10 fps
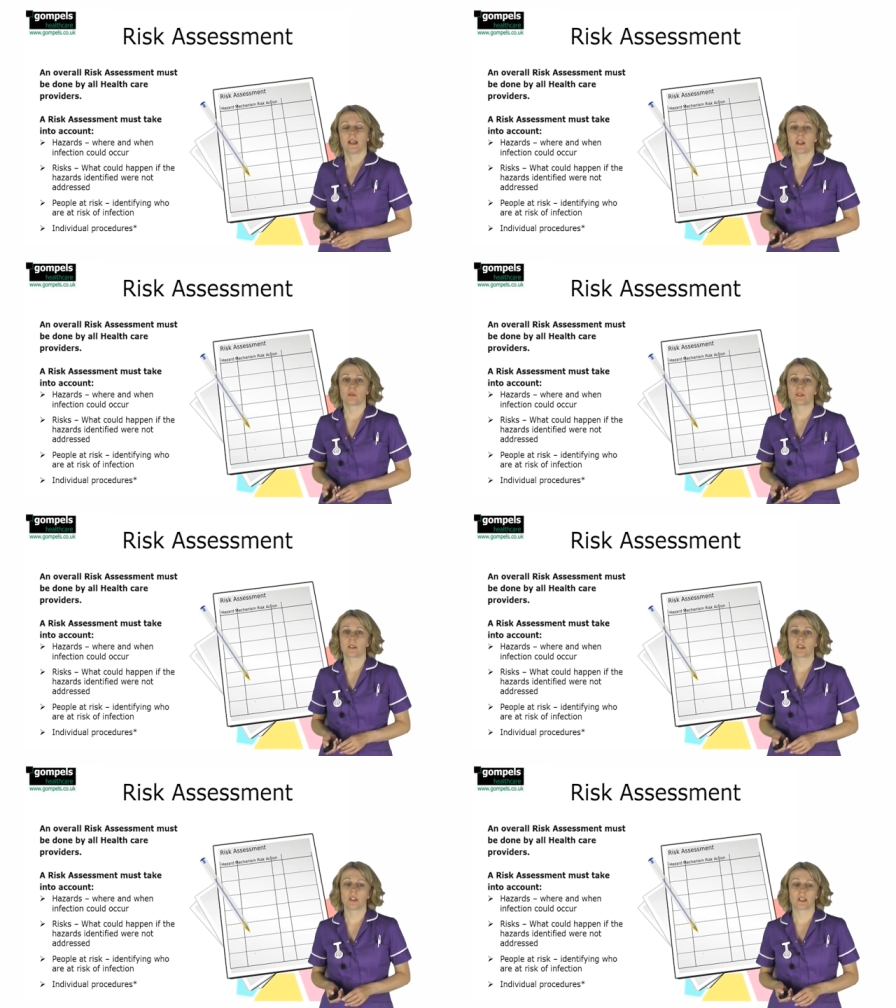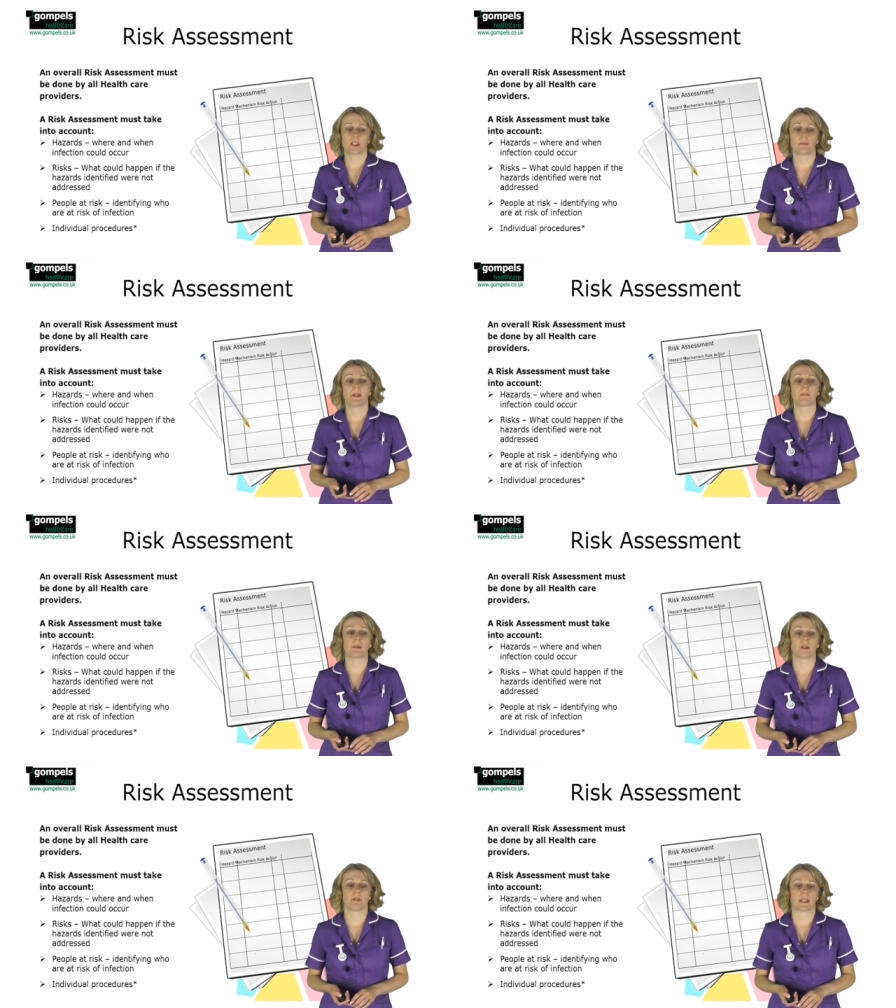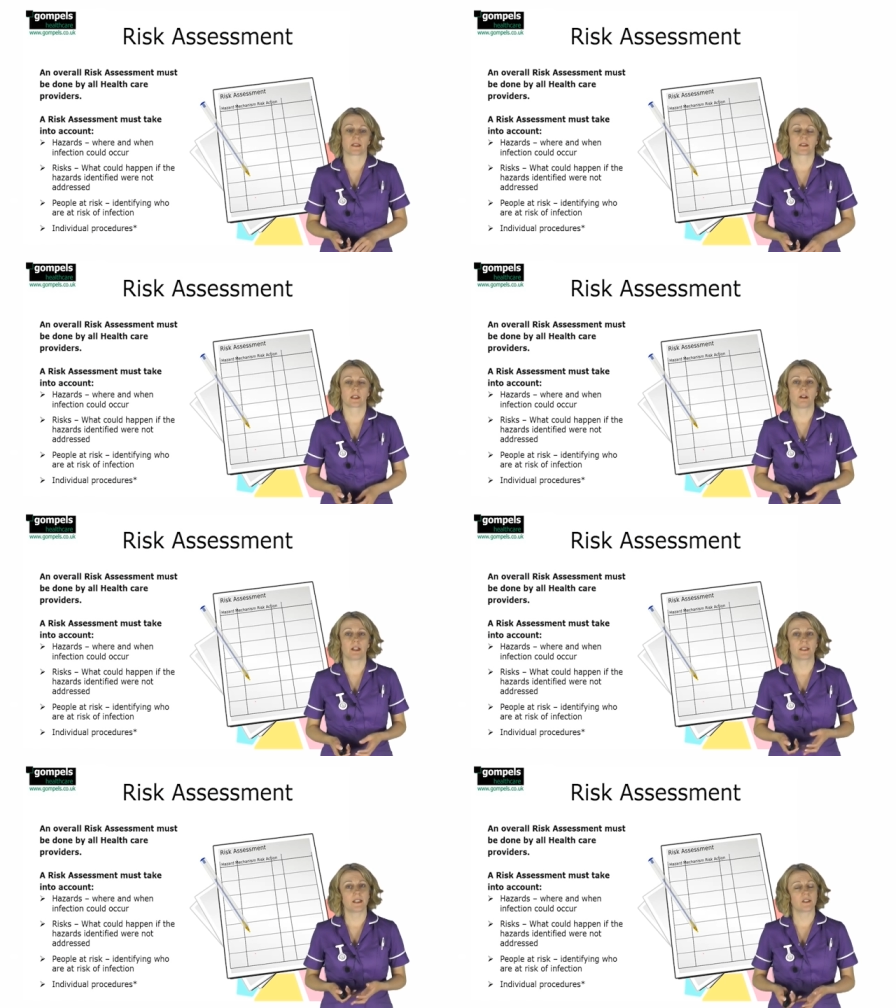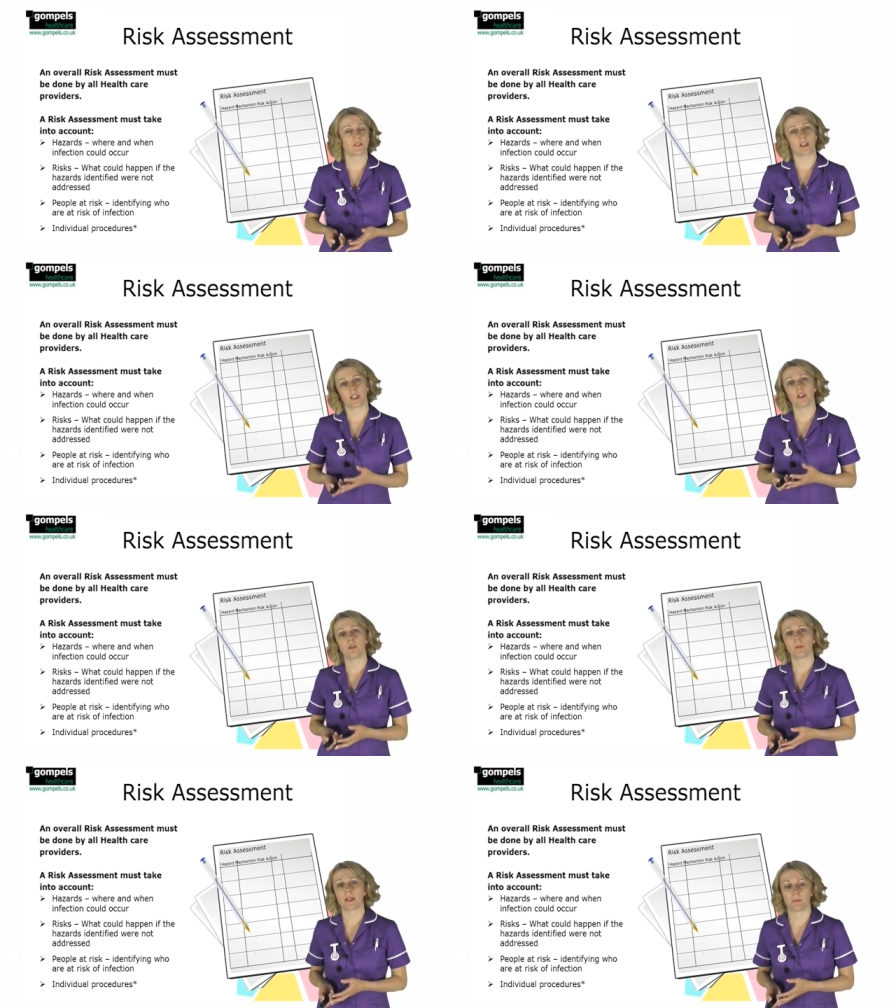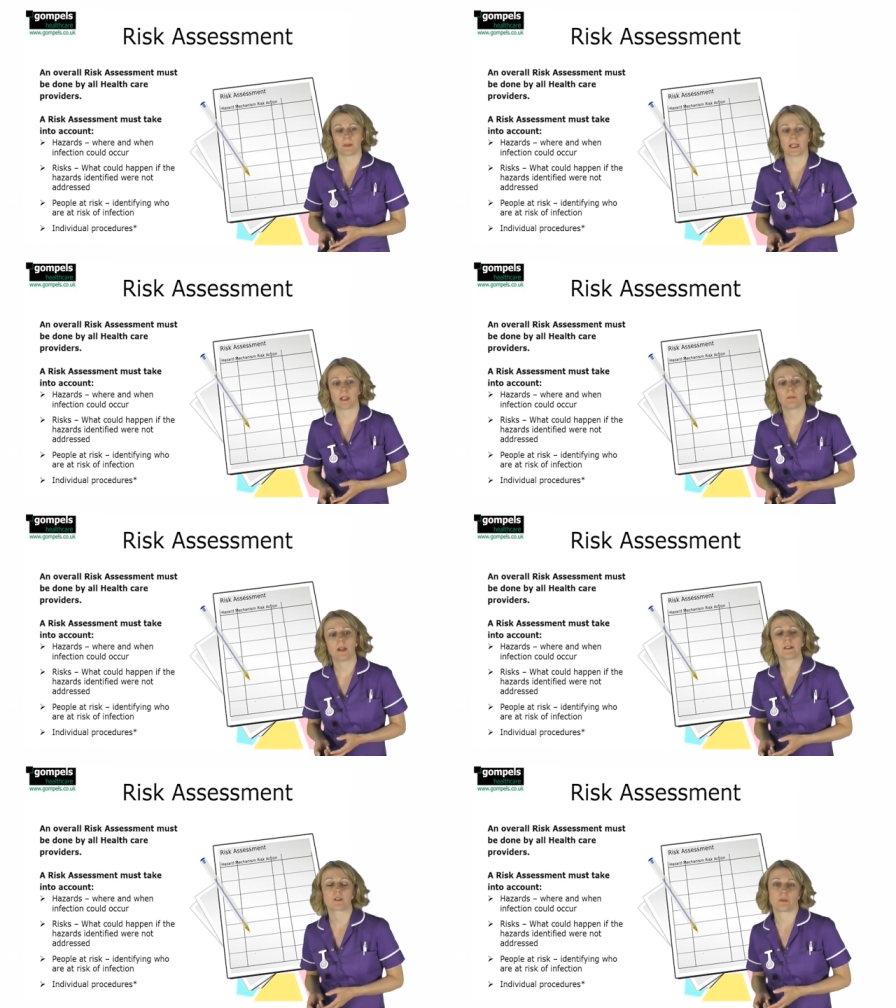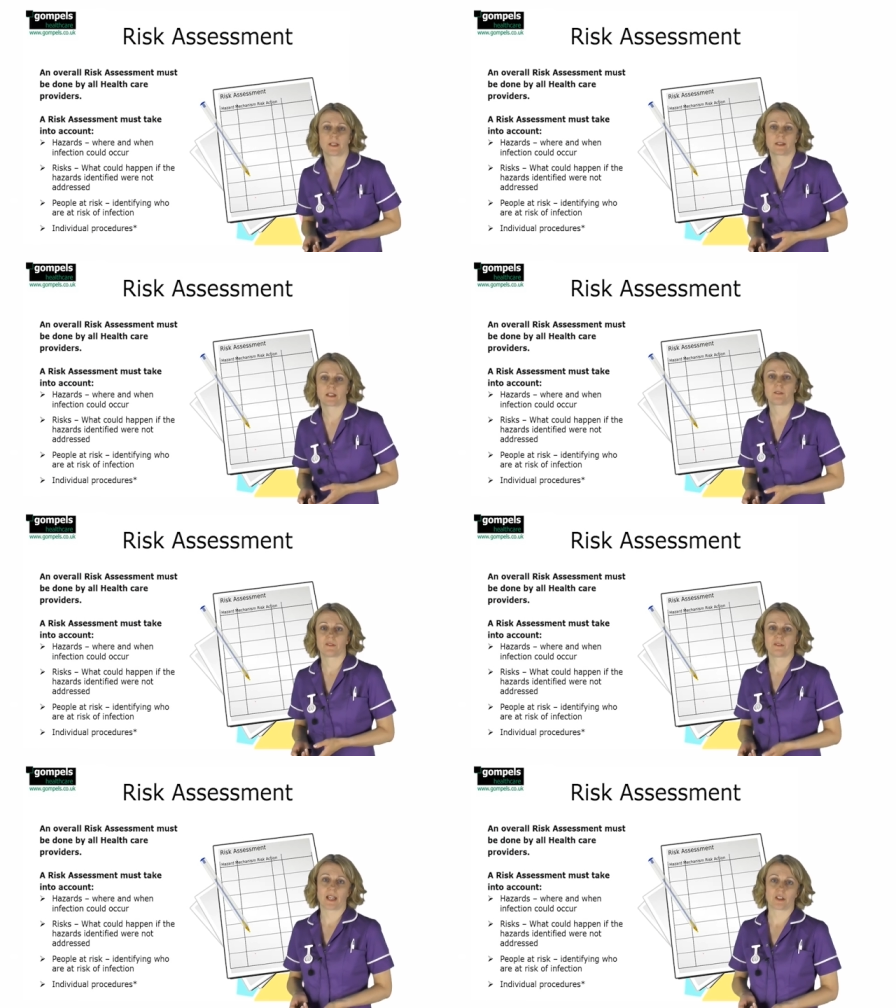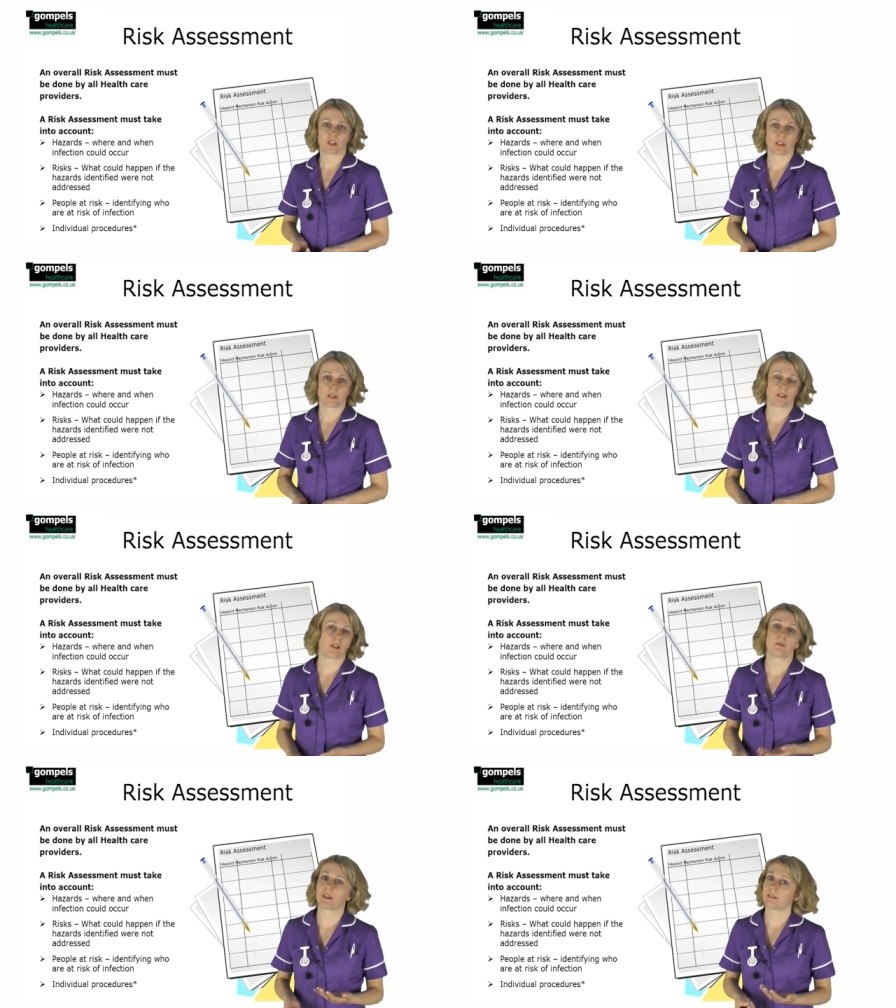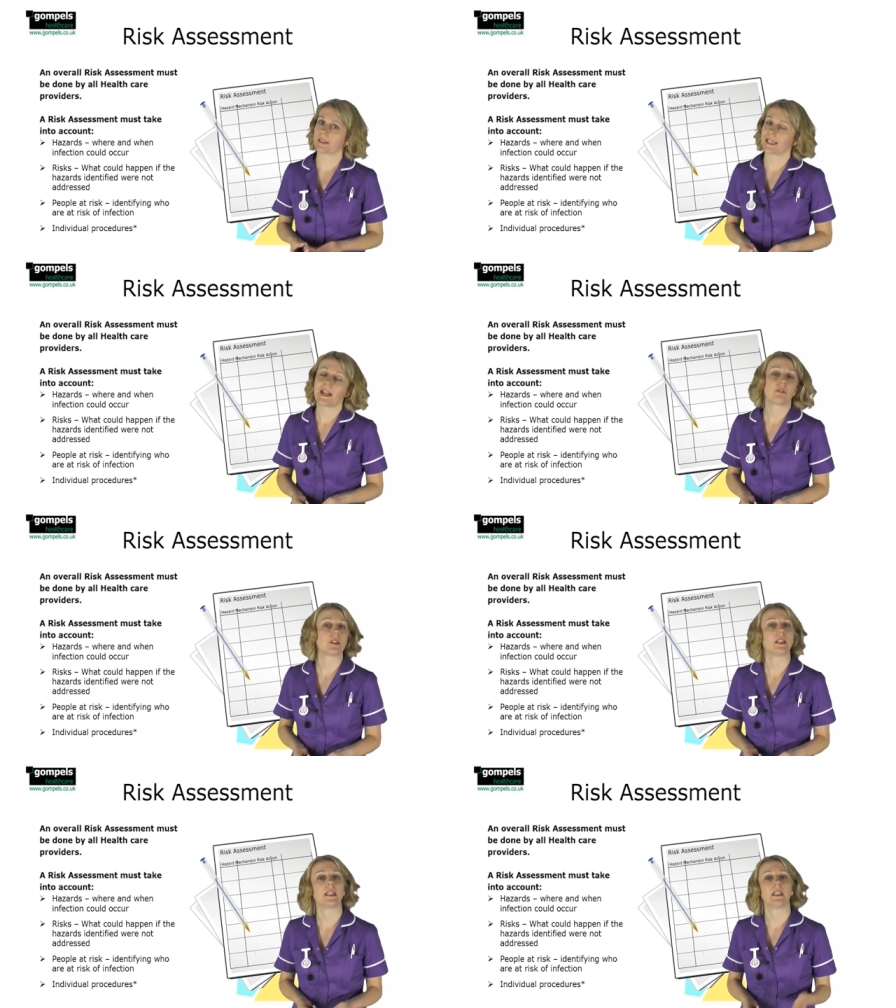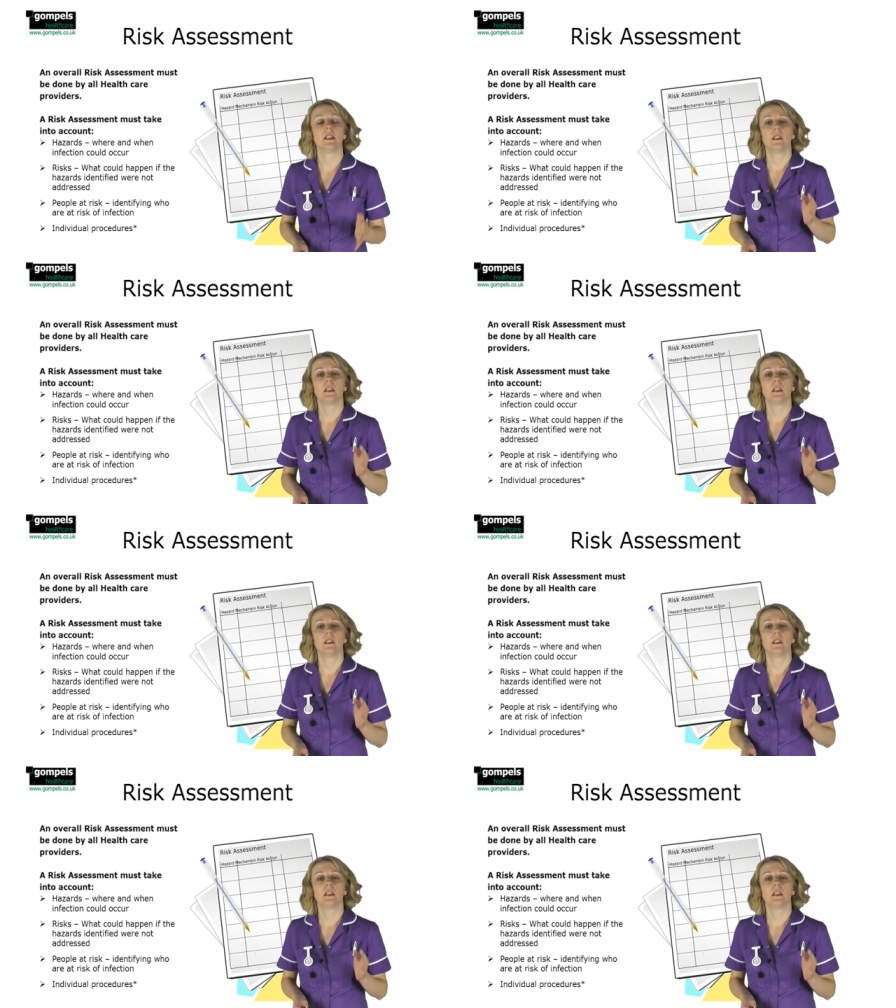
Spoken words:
And also to look at the people at risk, so identifying who might be at most risk of infection, so whether it's the elderly,